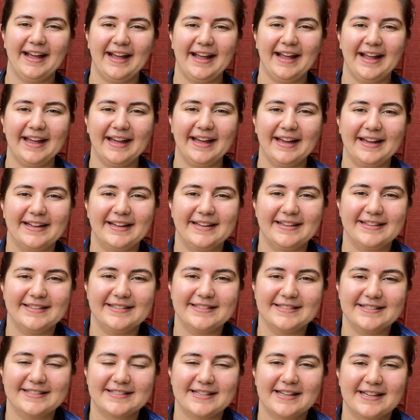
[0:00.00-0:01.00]

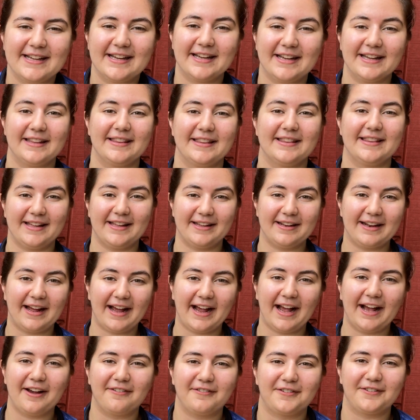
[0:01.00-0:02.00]
and then I
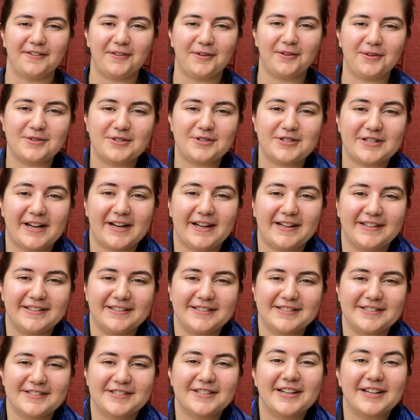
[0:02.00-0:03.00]
have a little
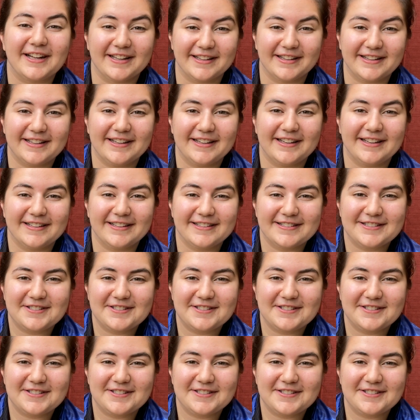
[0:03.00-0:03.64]
challenge at the end.